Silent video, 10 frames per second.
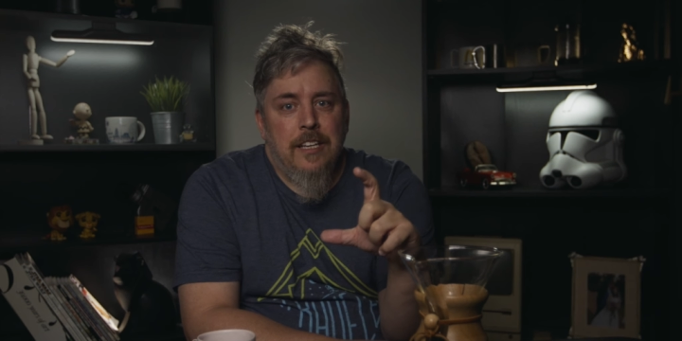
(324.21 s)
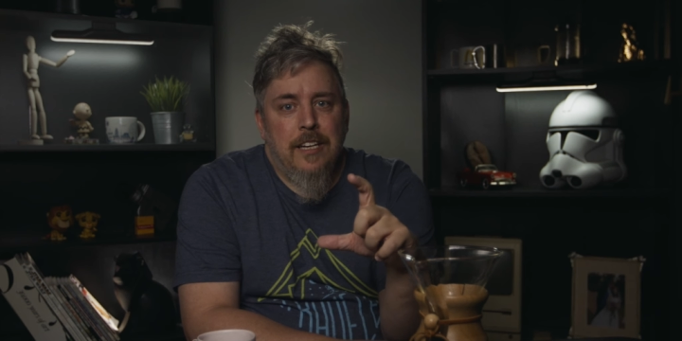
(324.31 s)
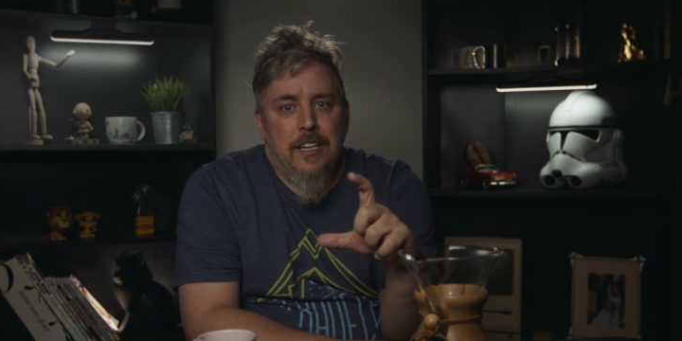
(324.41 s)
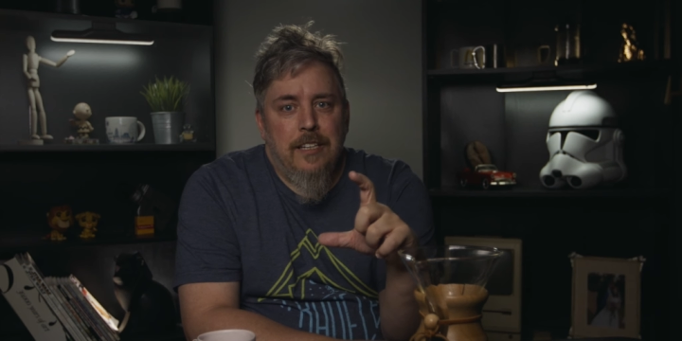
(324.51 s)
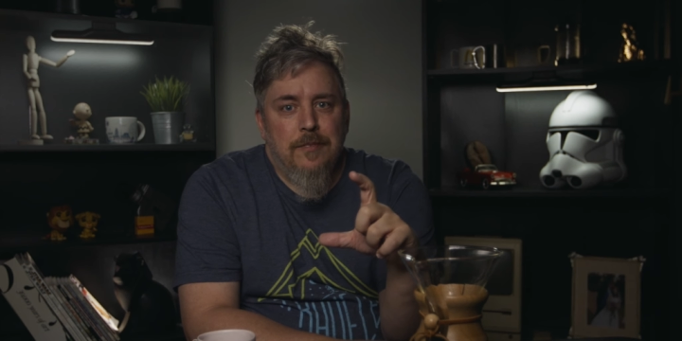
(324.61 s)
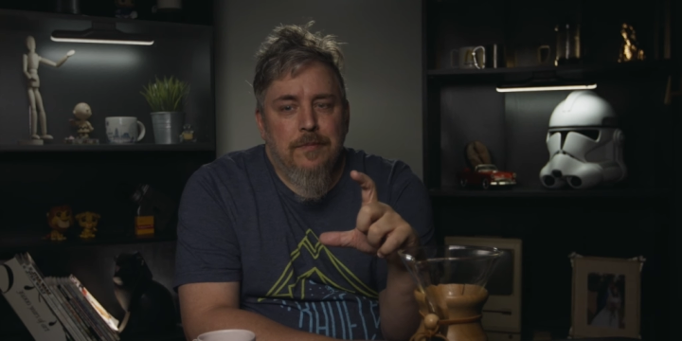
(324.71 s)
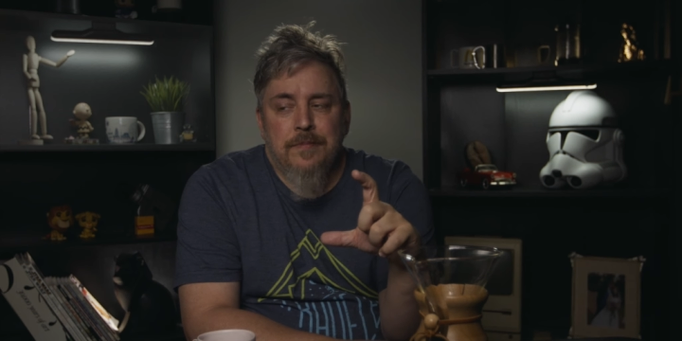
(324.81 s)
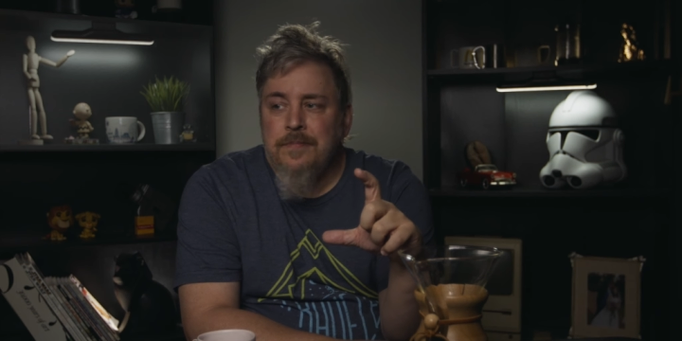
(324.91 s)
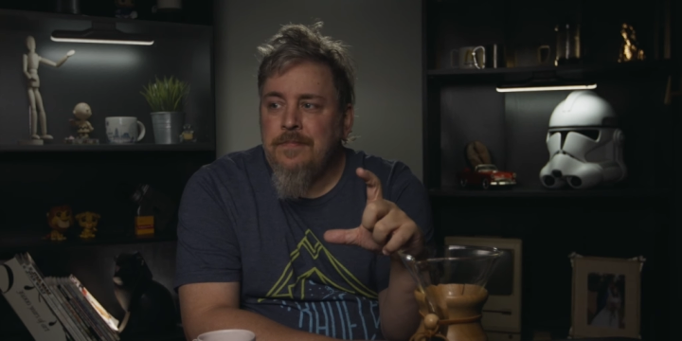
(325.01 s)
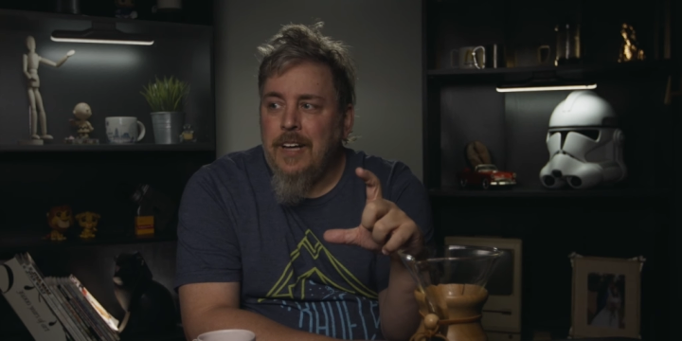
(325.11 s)

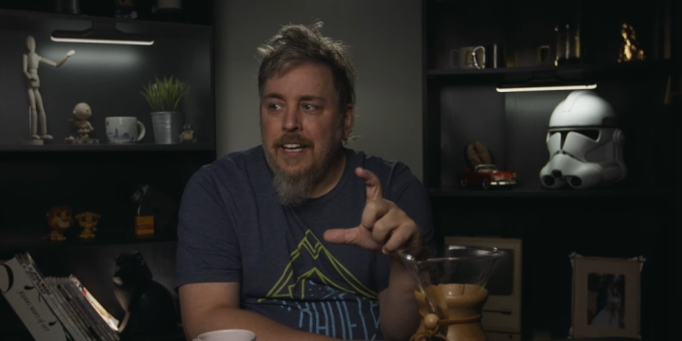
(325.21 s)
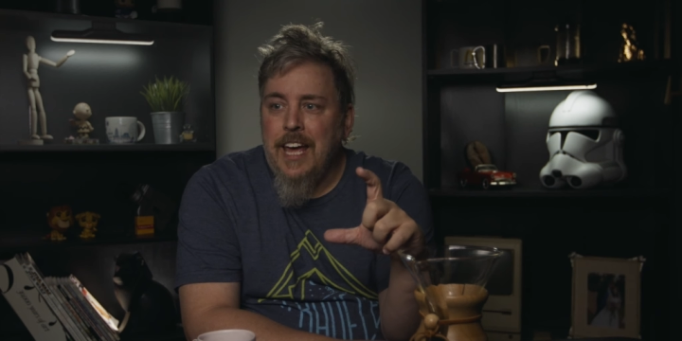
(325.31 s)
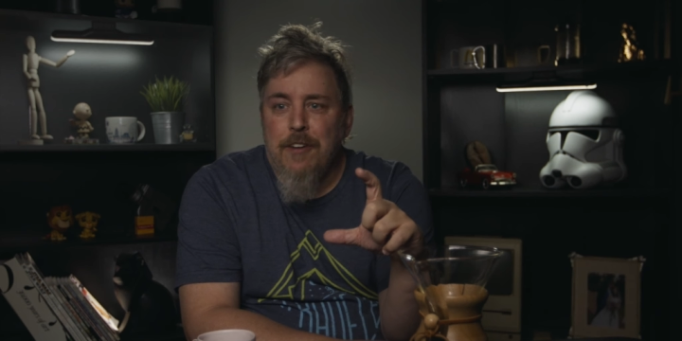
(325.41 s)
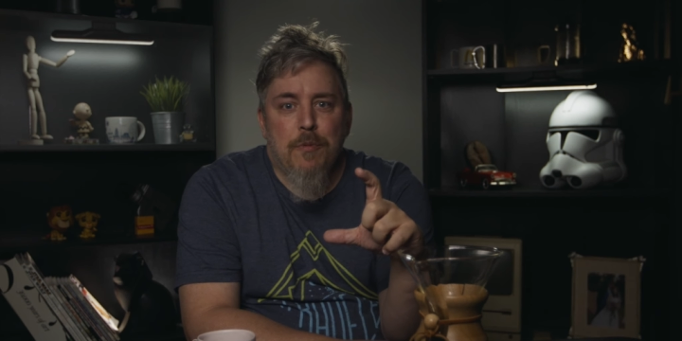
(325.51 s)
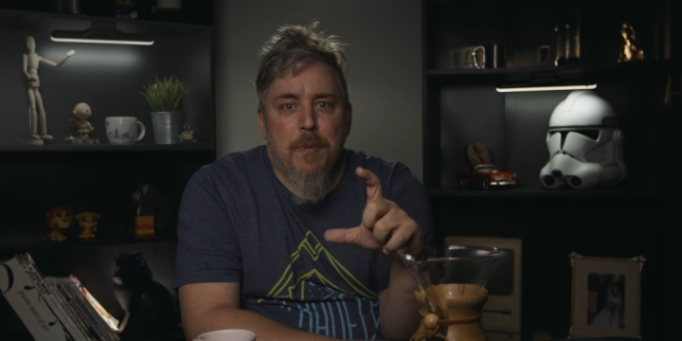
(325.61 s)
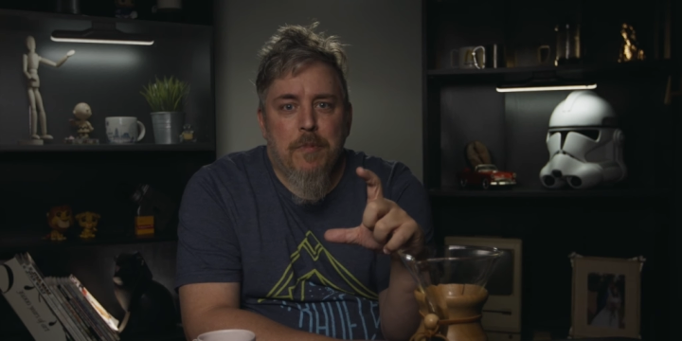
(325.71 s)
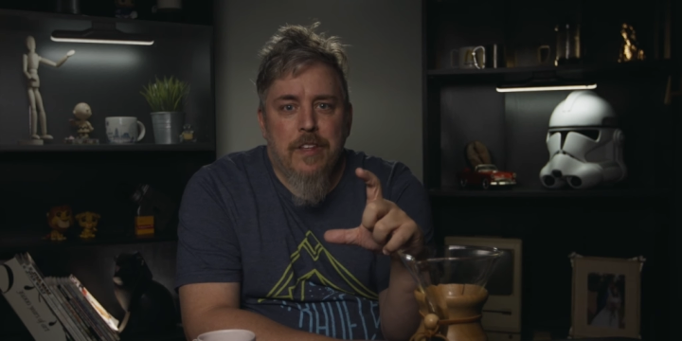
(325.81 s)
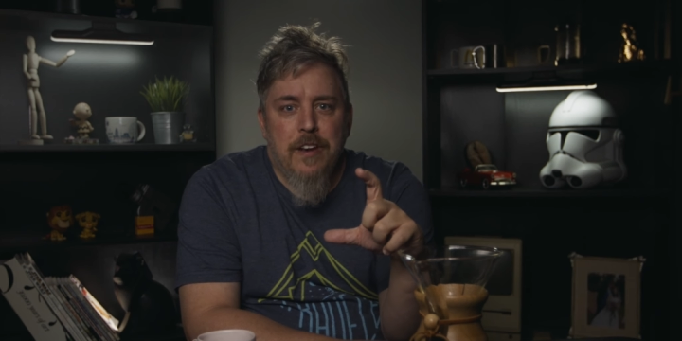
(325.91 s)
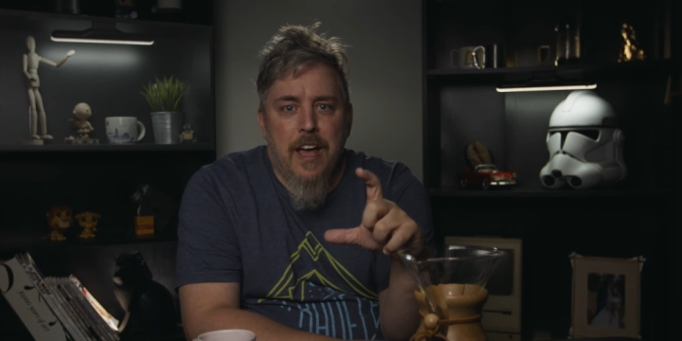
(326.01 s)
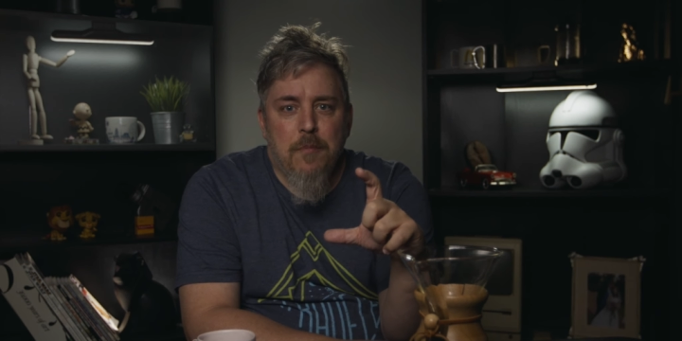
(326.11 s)
I can't even remember
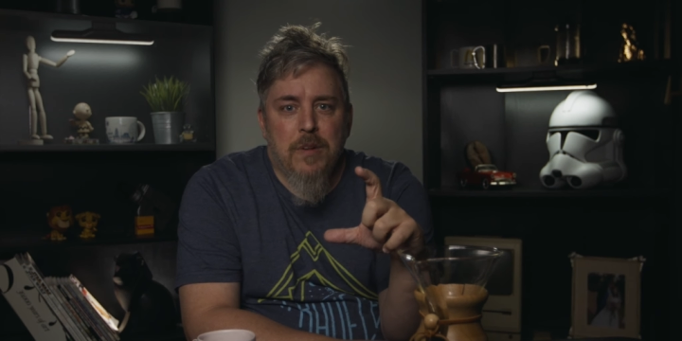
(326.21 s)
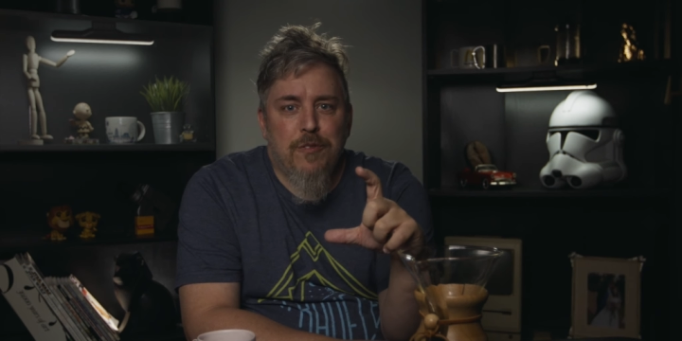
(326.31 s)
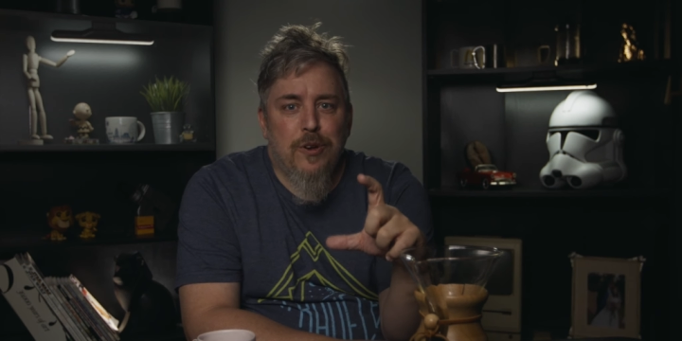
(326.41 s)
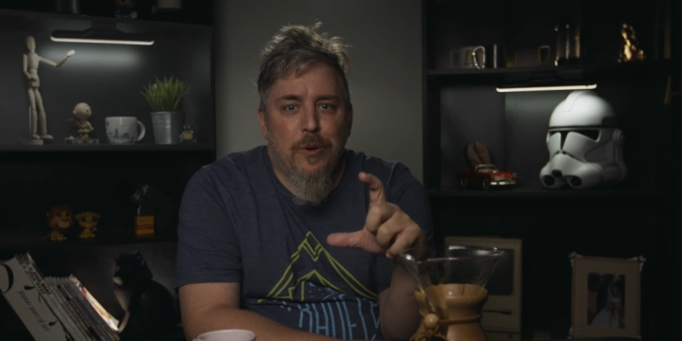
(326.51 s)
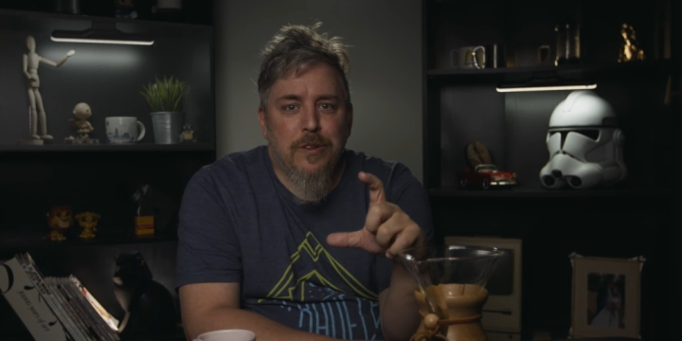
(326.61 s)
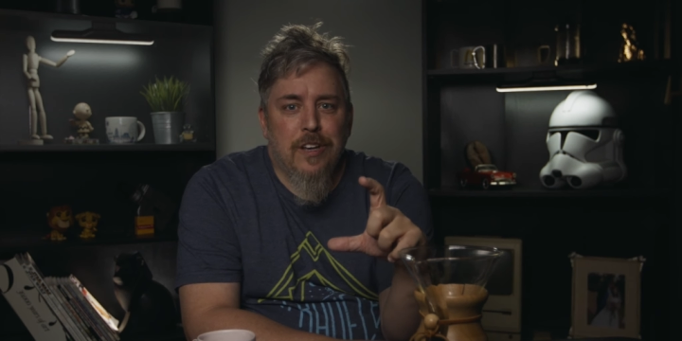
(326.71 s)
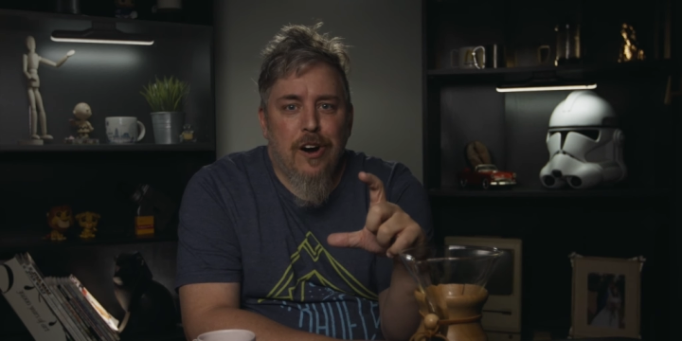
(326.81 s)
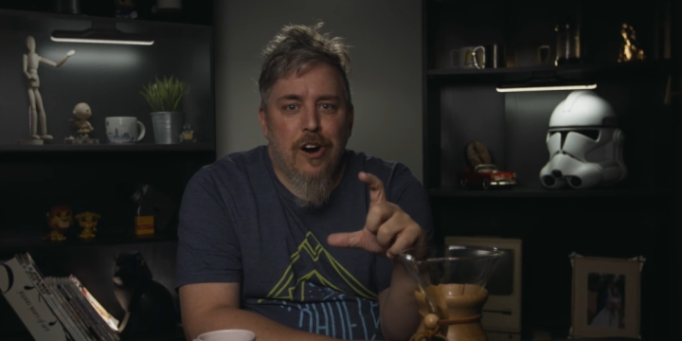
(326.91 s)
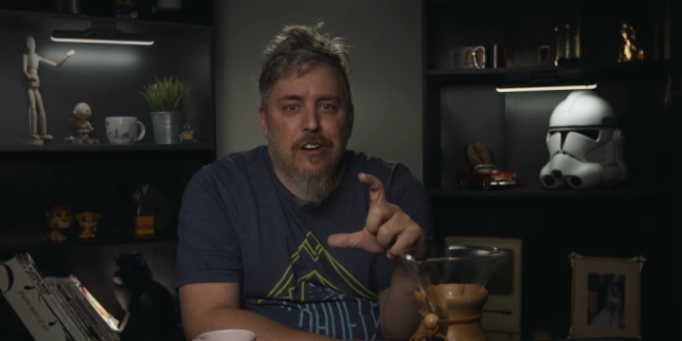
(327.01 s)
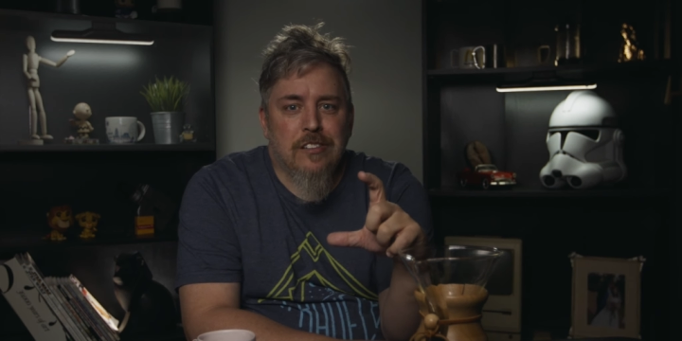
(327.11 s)
the name, but if you know what they
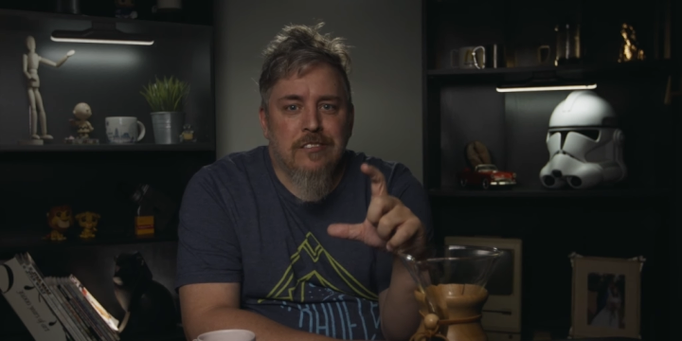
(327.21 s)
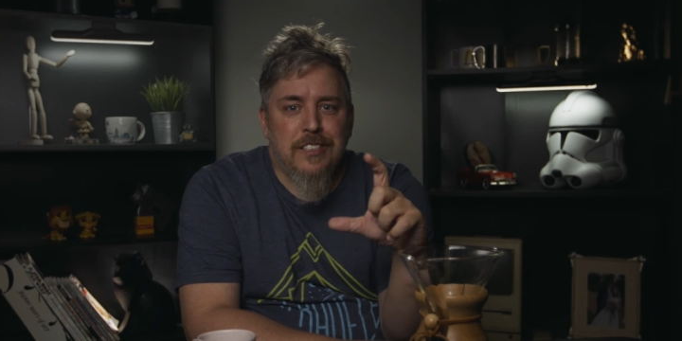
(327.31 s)
are,